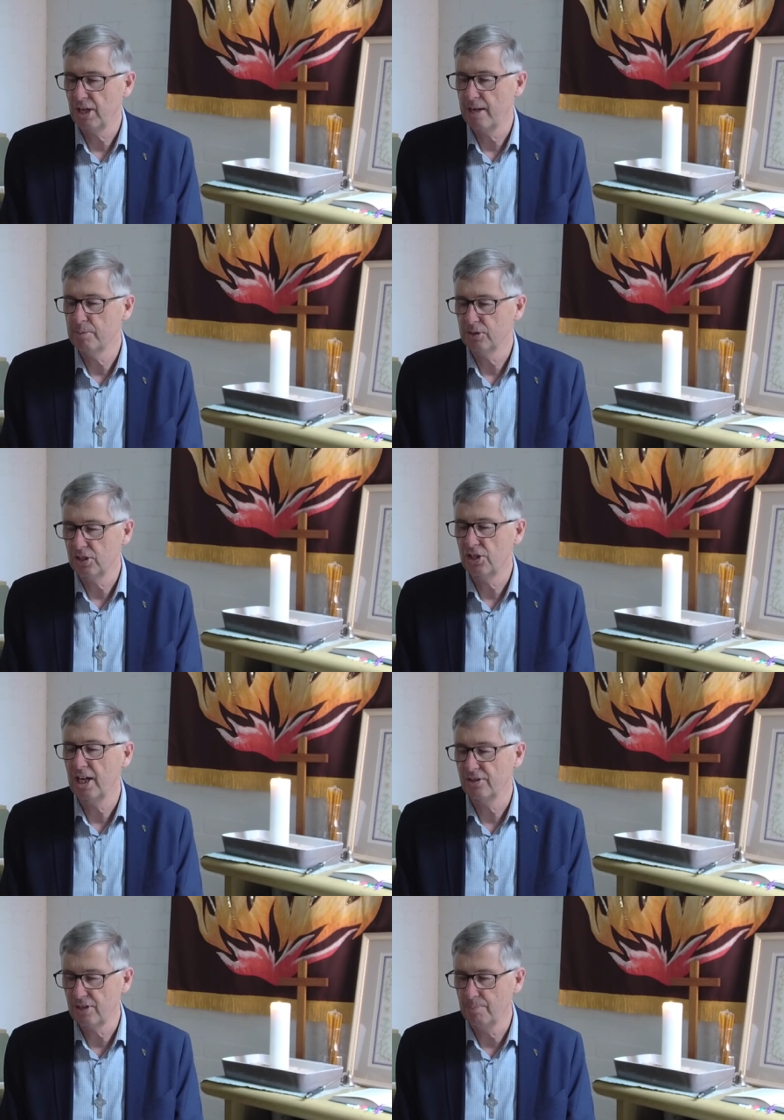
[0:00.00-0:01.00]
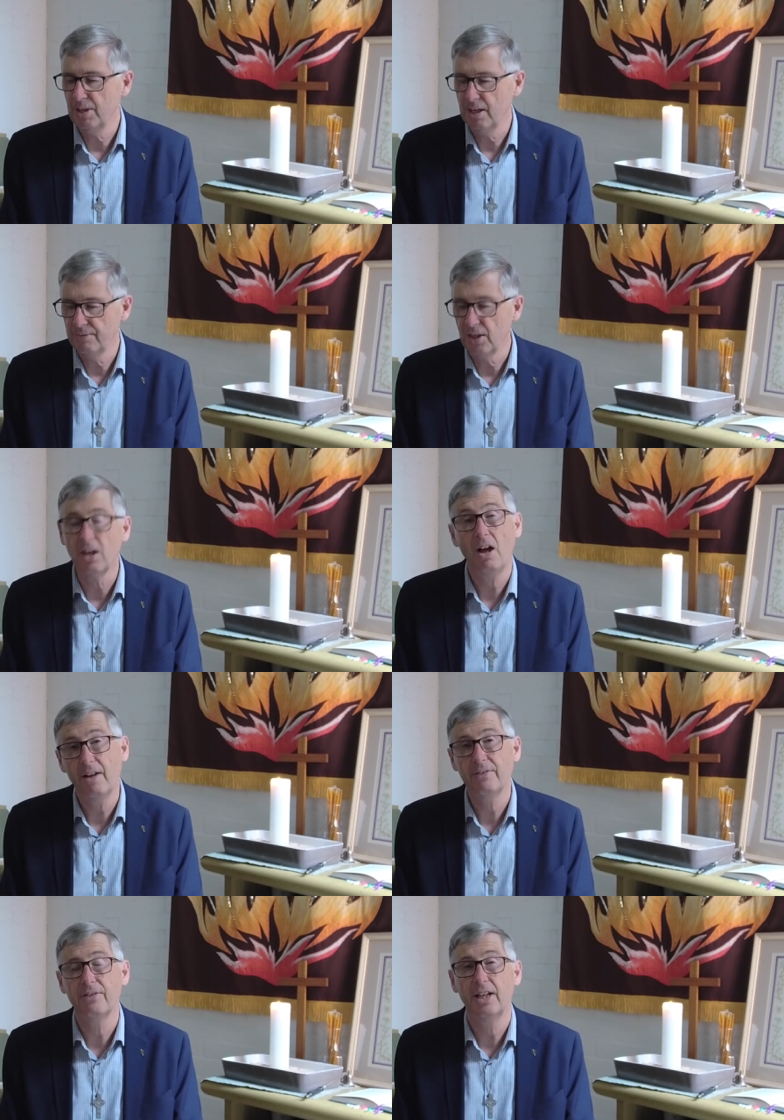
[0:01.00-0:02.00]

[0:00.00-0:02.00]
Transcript: able to share something of the life